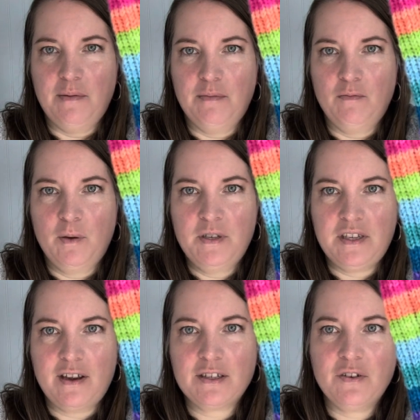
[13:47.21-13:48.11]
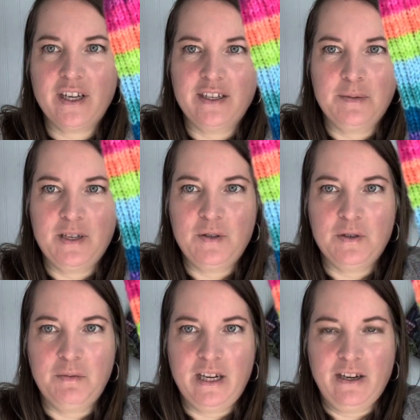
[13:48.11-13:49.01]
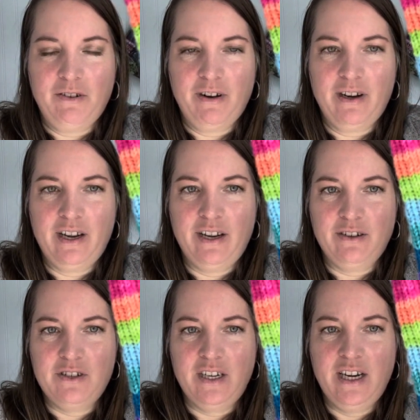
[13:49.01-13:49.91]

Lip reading: Ribbed Socks for Kids by Susan B. Anderson,